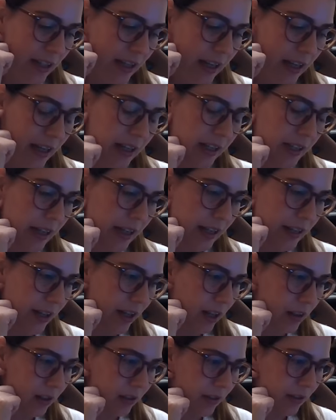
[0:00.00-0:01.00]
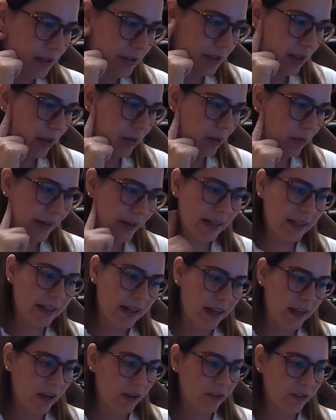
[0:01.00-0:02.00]
And, so right
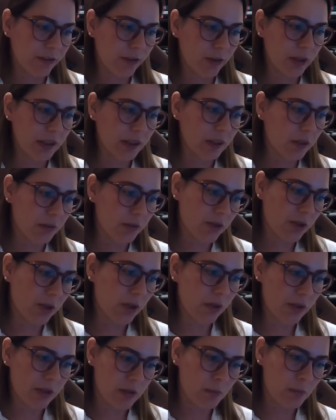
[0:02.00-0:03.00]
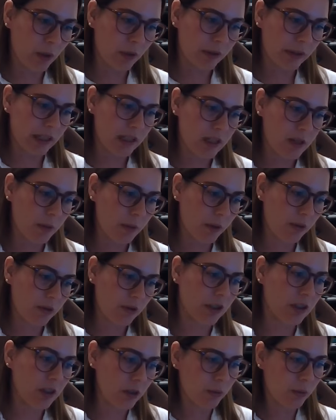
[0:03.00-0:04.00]
now for the control smoke
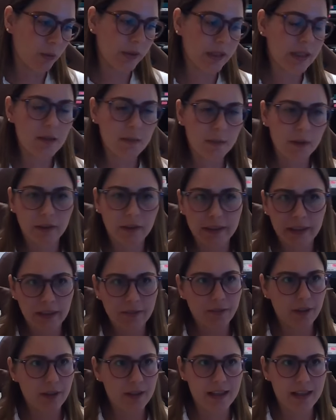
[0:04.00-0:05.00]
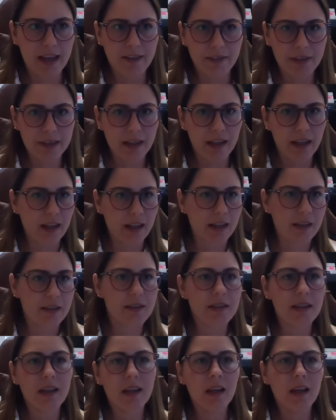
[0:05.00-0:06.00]
exposure, we smoke them for 7
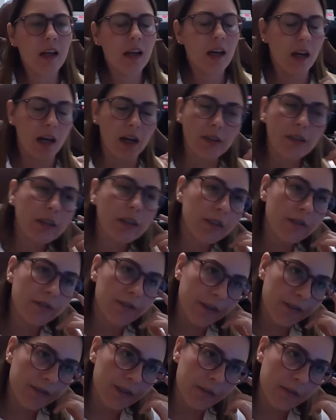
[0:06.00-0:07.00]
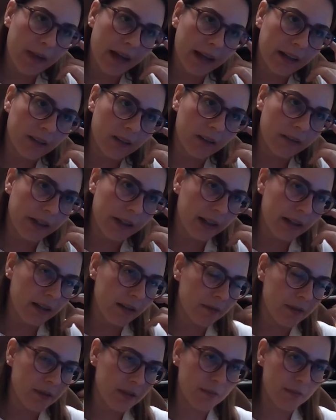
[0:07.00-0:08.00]
days, 150
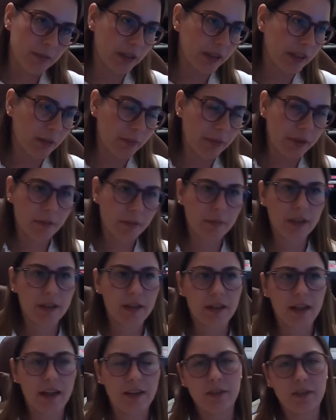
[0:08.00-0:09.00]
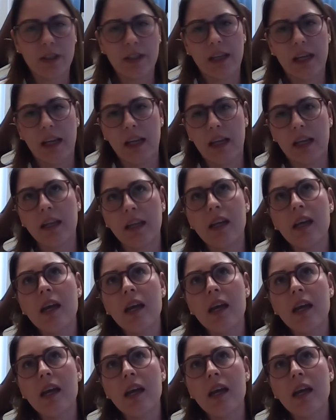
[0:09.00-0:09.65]
micrograms per cubic meter every day.